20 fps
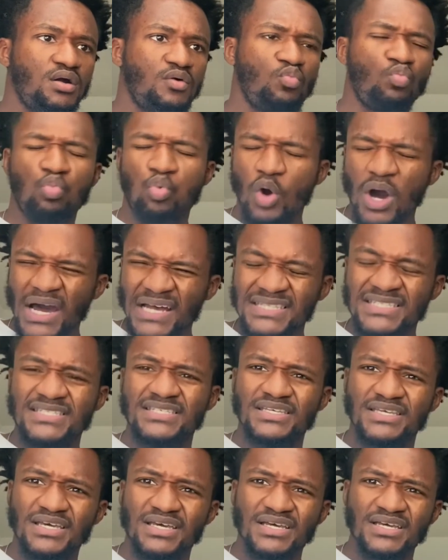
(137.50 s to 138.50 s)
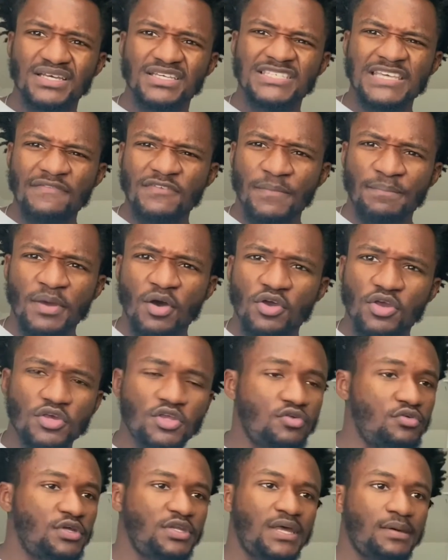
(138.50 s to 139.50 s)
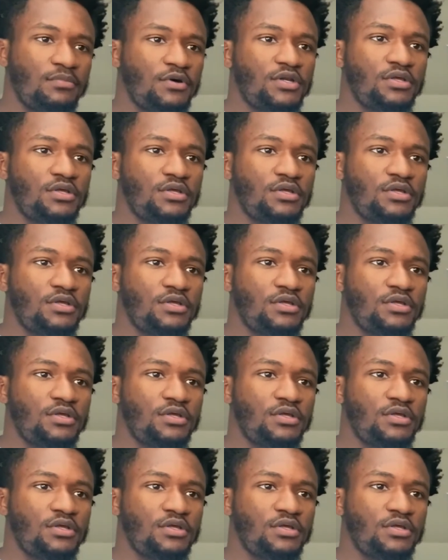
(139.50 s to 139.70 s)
What? 70 billion? You don't need that money.